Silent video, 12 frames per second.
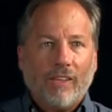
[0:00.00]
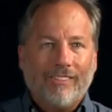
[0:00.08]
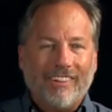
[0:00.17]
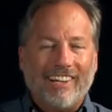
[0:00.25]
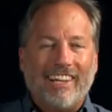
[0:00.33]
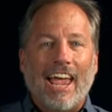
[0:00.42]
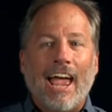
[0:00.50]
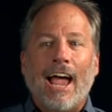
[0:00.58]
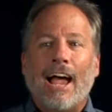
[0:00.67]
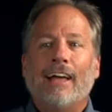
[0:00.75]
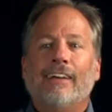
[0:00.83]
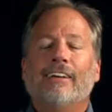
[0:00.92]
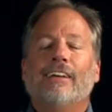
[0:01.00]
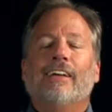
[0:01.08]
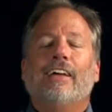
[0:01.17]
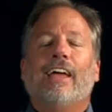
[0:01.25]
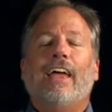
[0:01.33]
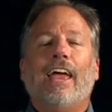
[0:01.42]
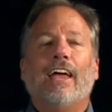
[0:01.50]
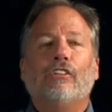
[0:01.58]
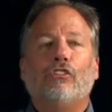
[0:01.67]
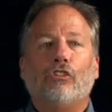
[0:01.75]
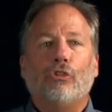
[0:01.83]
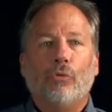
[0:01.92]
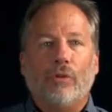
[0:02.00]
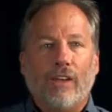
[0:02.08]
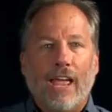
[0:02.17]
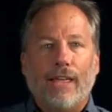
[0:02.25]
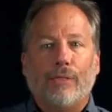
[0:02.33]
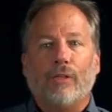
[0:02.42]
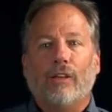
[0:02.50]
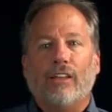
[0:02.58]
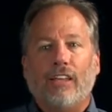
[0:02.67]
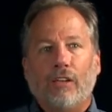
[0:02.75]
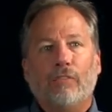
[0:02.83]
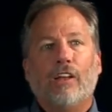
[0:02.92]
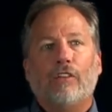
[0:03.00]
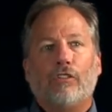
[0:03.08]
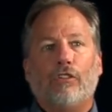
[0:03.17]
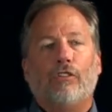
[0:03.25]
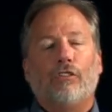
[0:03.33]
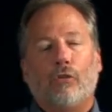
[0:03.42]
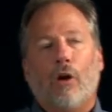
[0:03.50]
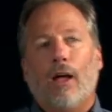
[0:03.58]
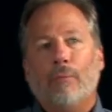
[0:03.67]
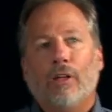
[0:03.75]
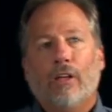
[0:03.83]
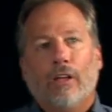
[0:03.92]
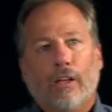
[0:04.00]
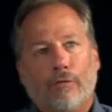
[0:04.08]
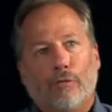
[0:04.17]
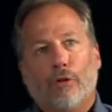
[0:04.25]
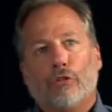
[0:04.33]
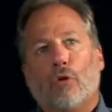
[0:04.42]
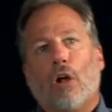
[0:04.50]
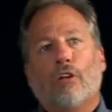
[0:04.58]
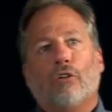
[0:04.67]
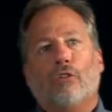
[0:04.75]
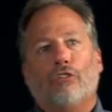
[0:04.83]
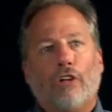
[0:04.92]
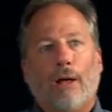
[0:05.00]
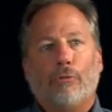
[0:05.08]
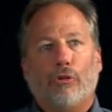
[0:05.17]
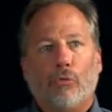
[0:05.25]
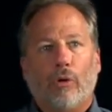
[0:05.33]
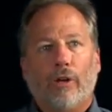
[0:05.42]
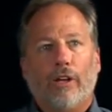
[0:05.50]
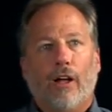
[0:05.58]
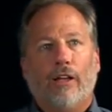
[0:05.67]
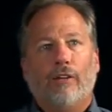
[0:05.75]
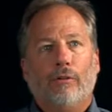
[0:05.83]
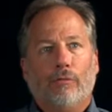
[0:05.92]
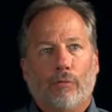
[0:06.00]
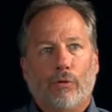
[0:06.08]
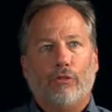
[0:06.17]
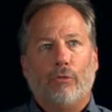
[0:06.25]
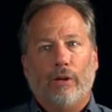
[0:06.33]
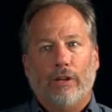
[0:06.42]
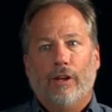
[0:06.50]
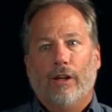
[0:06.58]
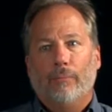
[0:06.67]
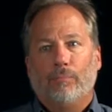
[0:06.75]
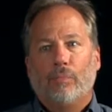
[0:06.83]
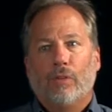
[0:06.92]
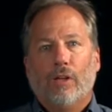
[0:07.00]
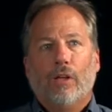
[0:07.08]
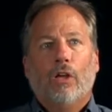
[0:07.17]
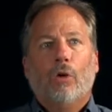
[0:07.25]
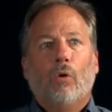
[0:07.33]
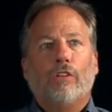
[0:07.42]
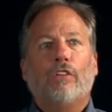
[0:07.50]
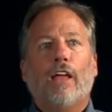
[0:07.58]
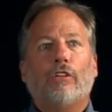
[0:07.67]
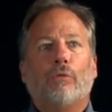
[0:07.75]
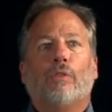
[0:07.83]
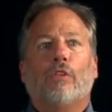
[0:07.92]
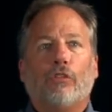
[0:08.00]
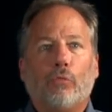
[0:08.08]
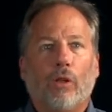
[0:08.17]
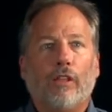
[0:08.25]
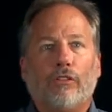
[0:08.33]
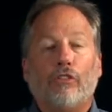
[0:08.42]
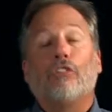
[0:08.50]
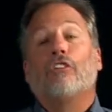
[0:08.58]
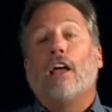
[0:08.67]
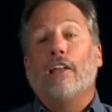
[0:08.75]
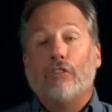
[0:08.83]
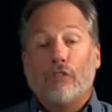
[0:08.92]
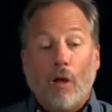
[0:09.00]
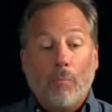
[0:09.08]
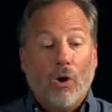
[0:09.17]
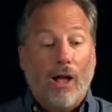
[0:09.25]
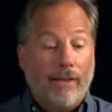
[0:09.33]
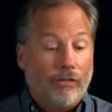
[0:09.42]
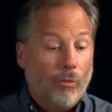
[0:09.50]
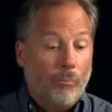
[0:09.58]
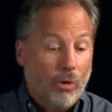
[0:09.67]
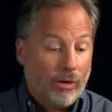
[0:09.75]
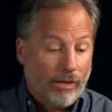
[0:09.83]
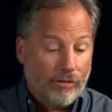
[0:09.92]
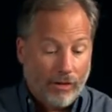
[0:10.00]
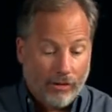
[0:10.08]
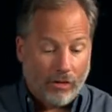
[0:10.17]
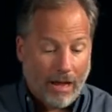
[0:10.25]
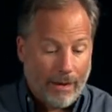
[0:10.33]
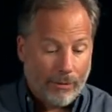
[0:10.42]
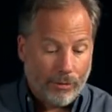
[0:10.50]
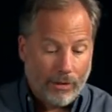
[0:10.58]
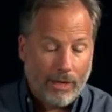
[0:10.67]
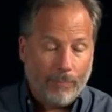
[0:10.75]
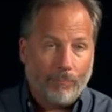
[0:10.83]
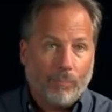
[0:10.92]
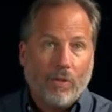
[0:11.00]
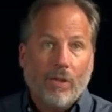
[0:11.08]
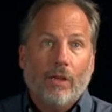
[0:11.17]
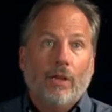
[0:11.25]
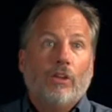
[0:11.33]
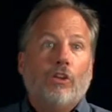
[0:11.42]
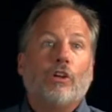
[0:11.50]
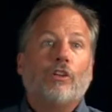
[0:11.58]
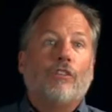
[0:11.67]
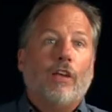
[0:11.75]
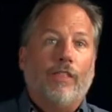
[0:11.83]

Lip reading: to Gad, and to Nathan, even as described in 1 Chronicles chapter 29, verse 29. What's next with us? Well, let's just kind of summarize the book as an entire theme. You could say